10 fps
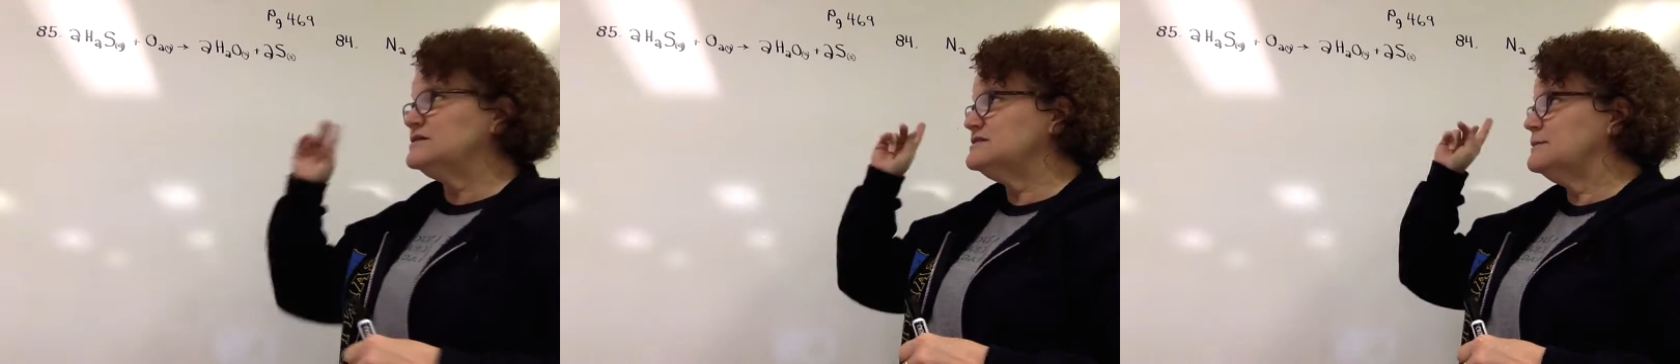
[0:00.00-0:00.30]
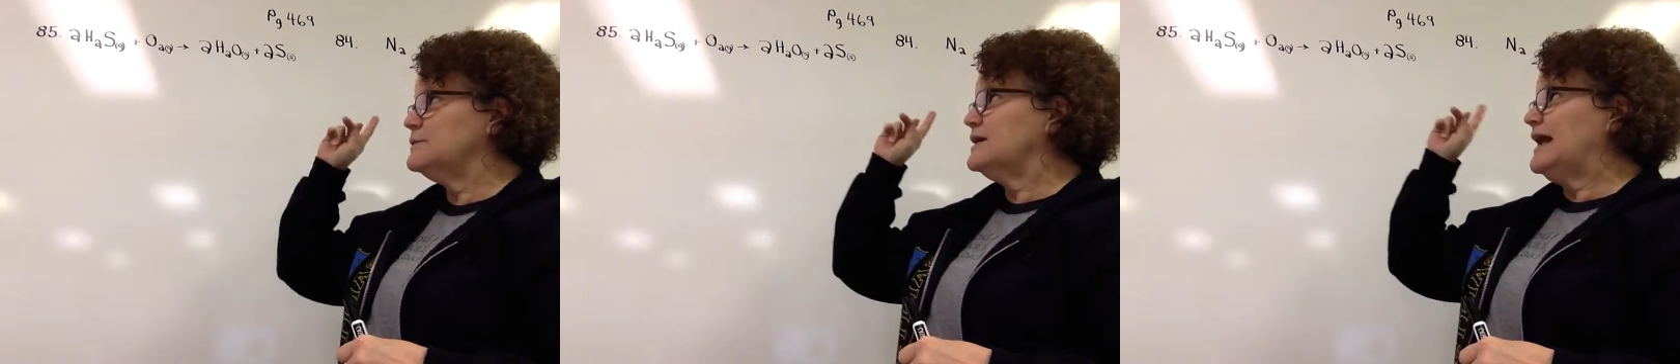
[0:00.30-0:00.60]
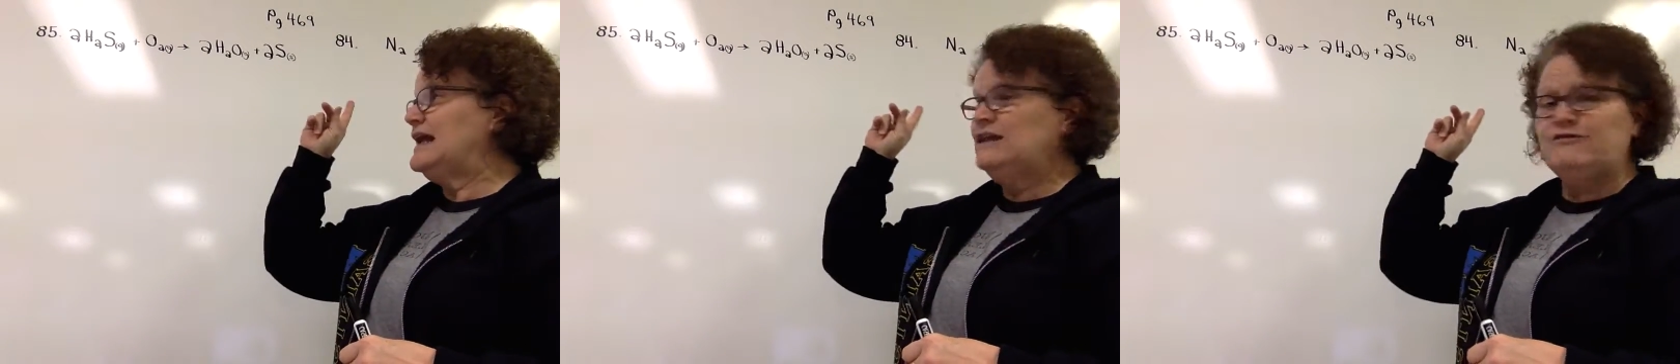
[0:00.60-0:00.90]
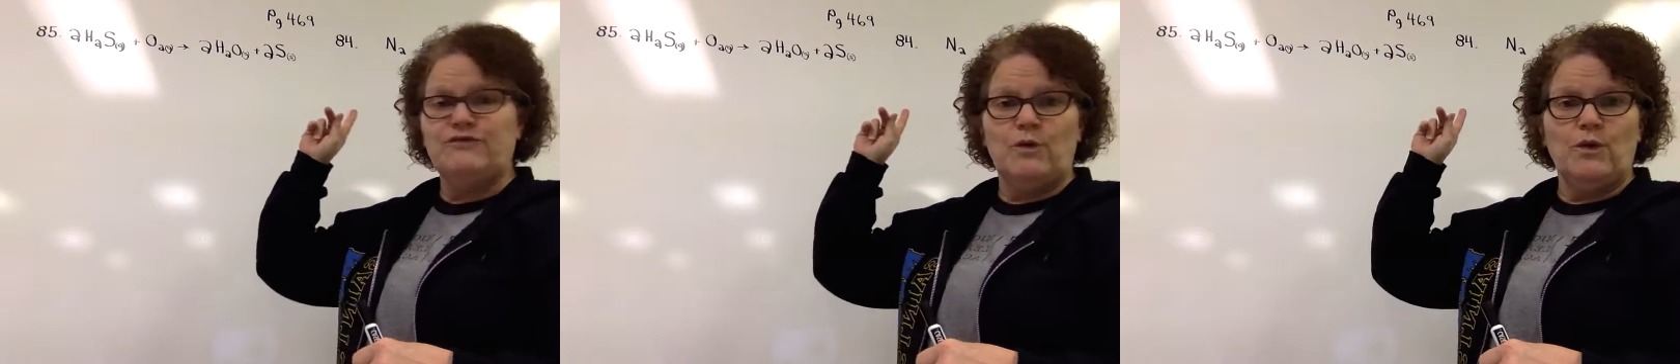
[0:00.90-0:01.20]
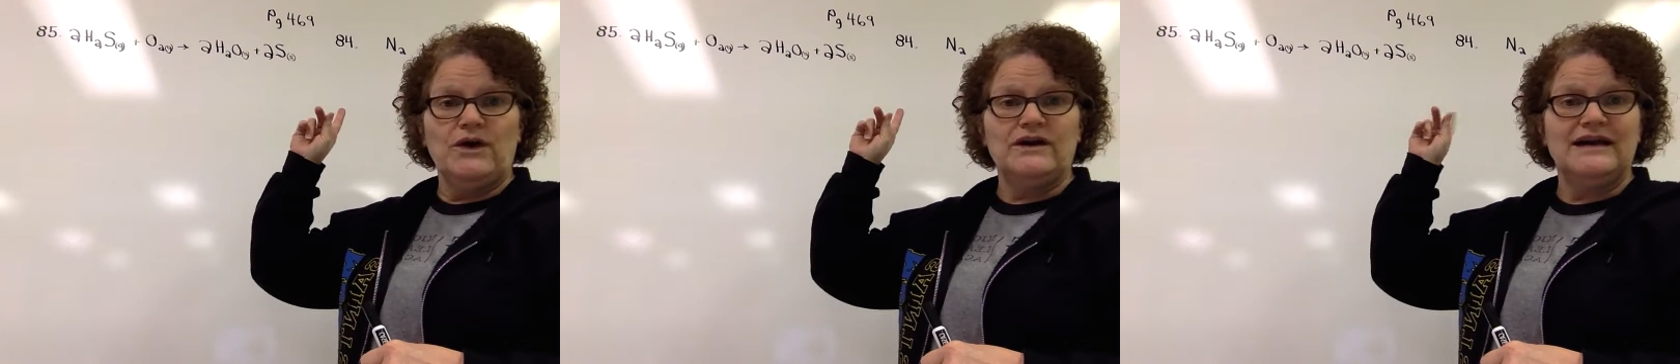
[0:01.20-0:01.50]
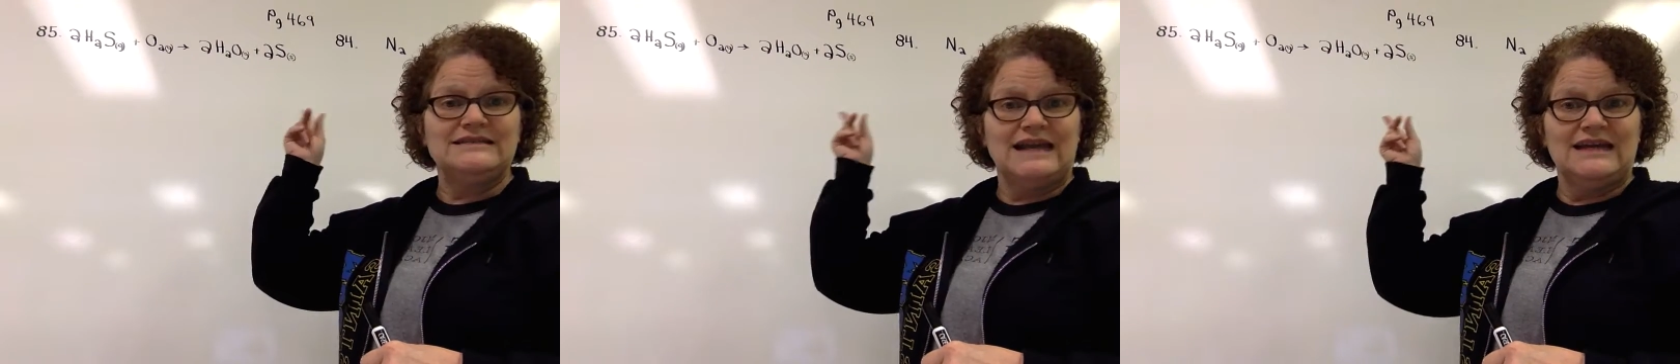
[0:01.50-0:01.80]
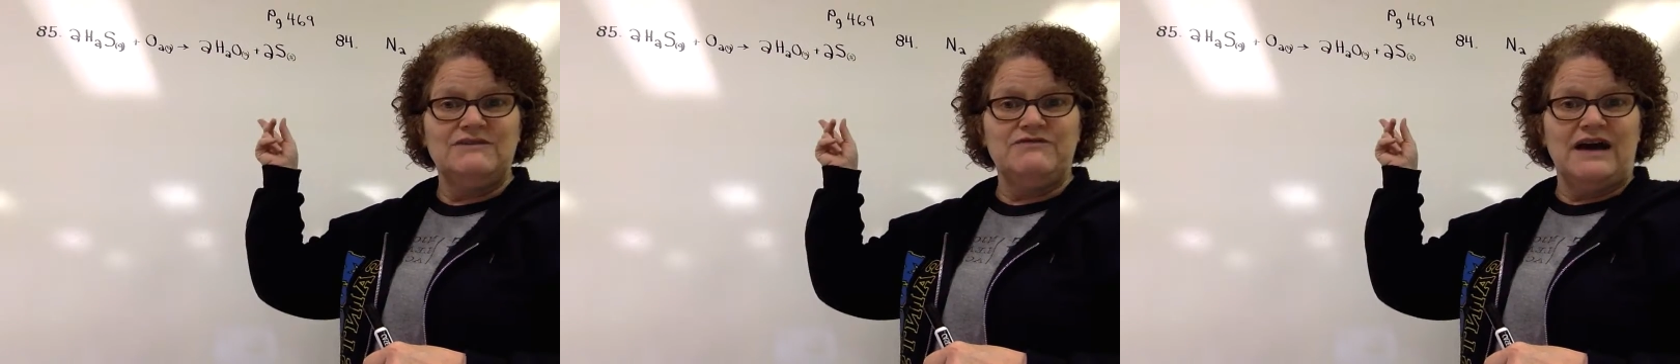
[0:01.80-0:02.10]
It's number 84 and
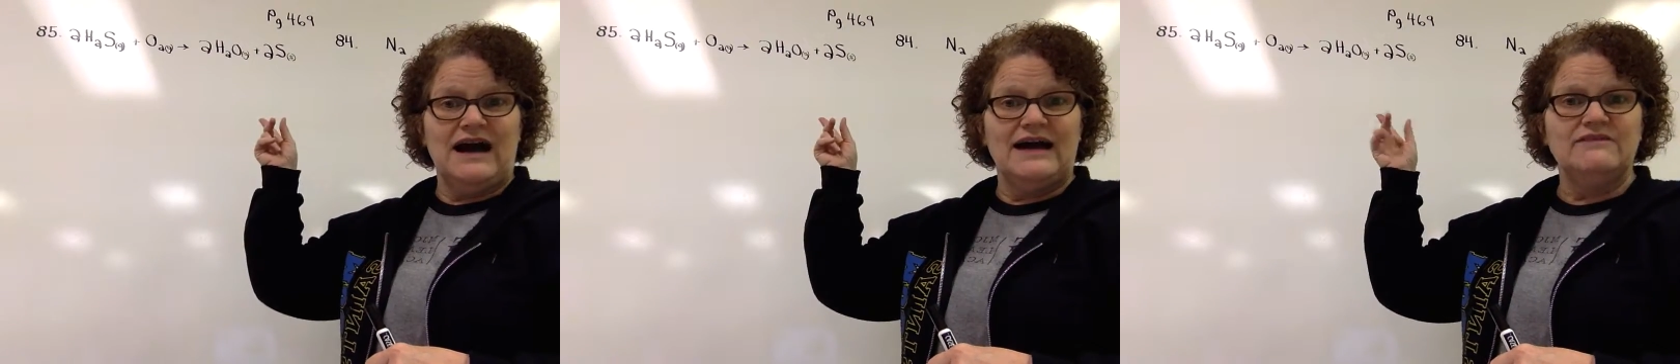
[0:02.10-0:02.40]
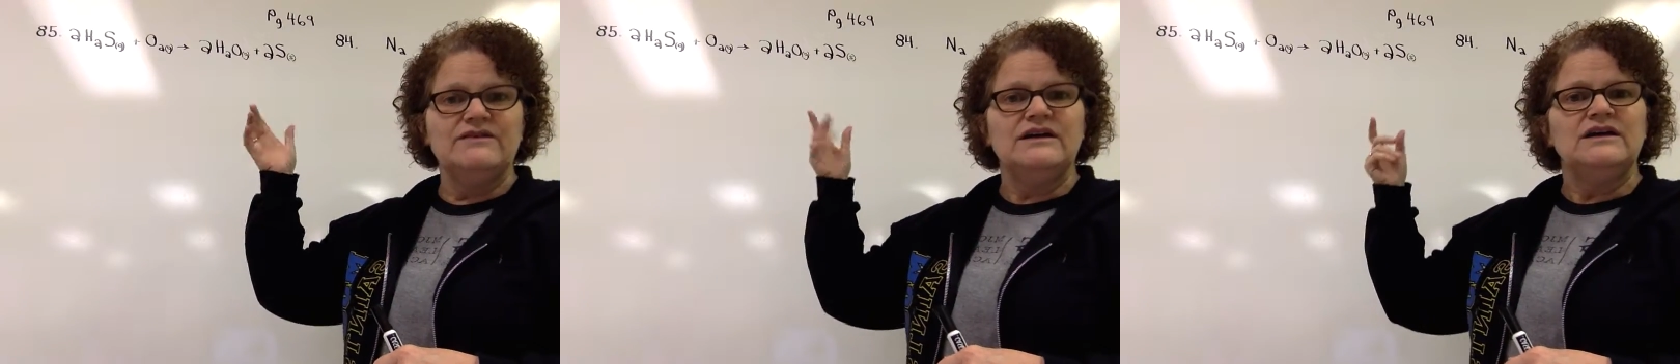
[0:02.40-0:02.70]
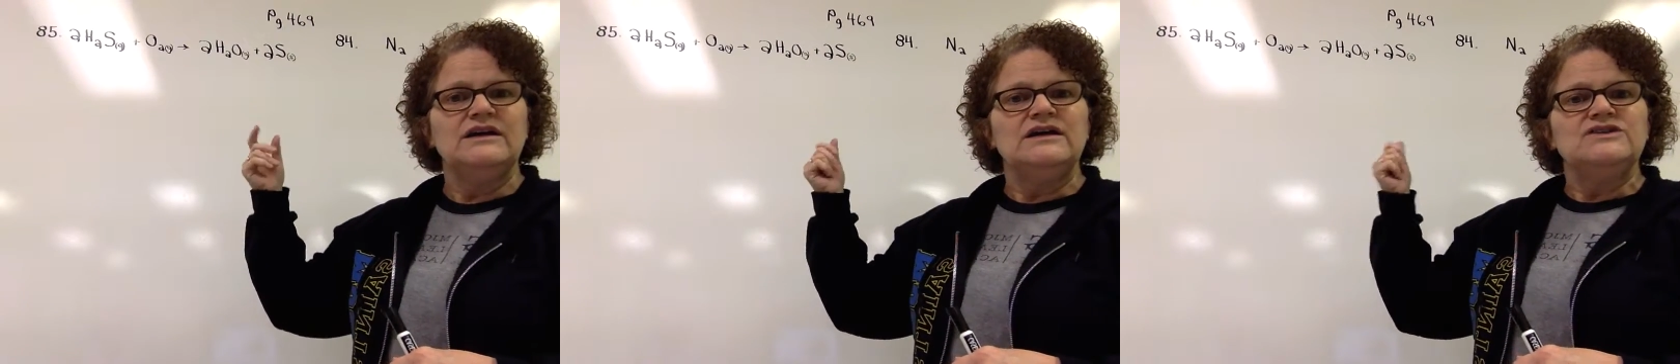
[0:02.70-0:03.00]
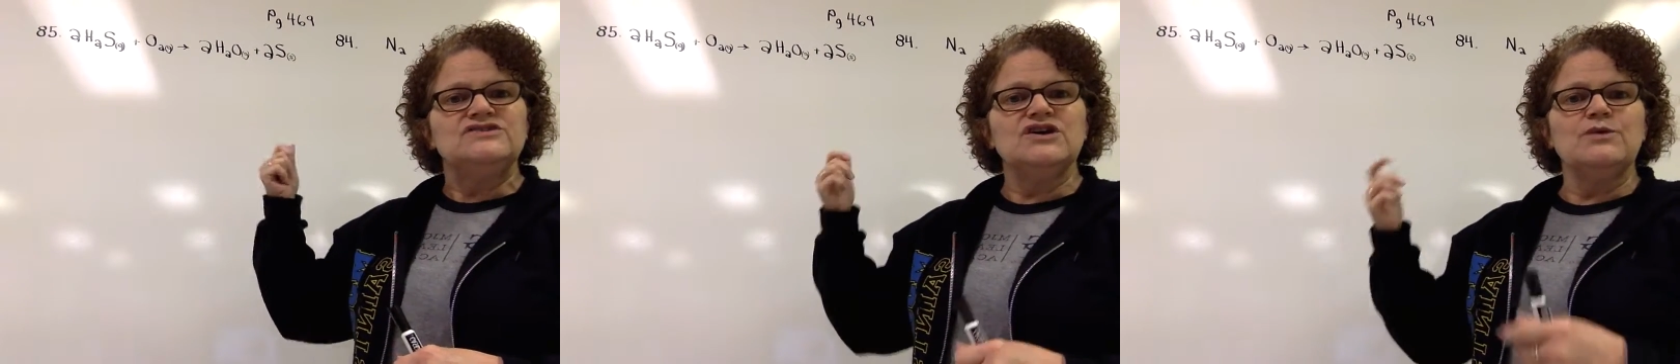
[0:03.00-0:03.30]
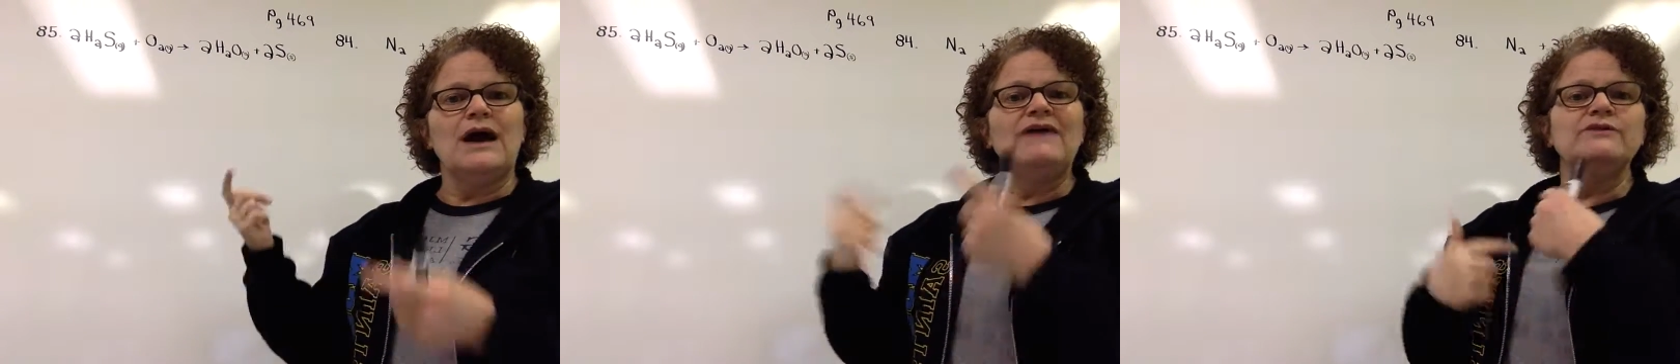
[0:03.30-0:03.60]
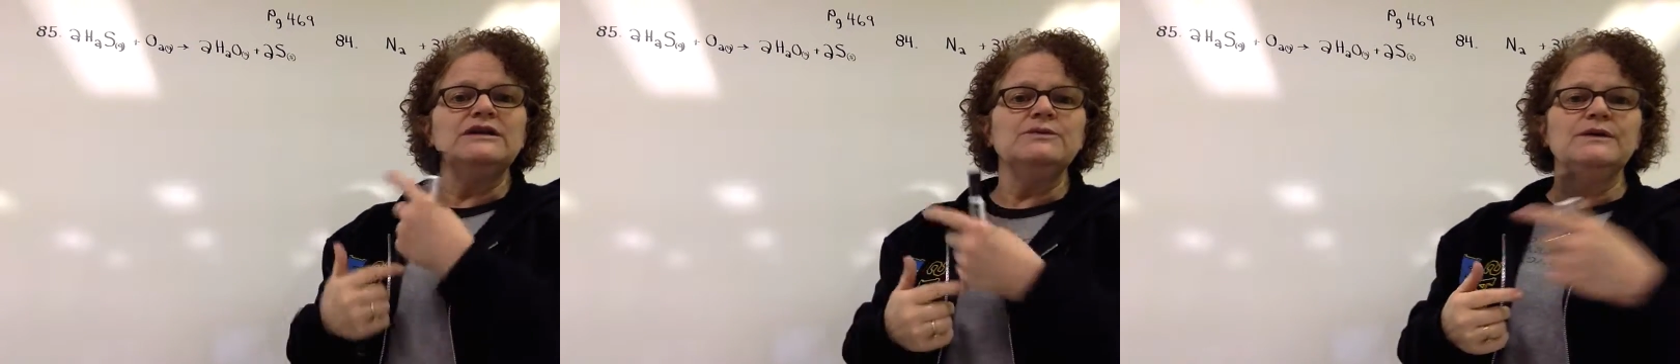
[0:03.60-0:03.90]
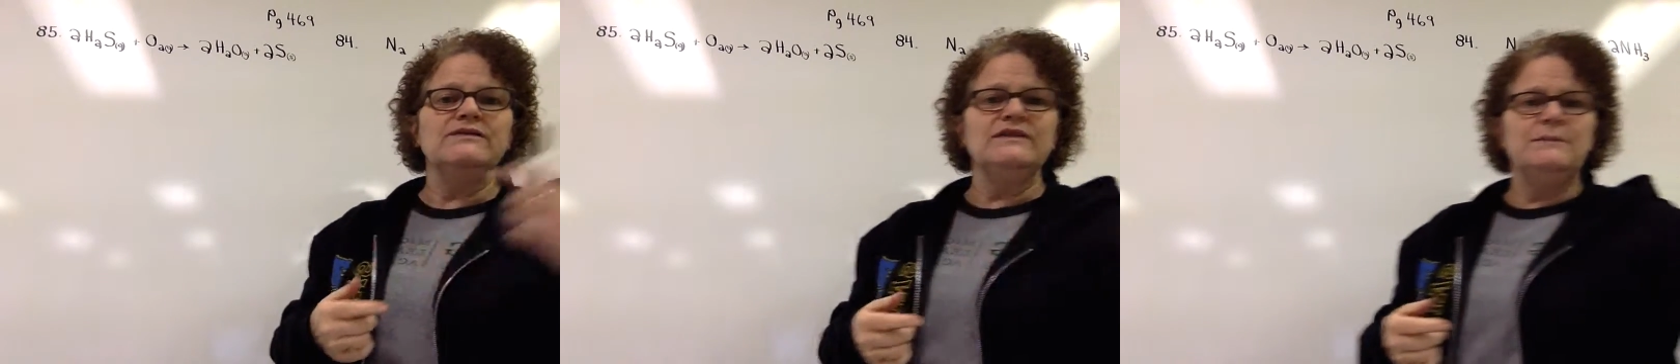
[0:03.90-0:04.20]
85. So I've already written the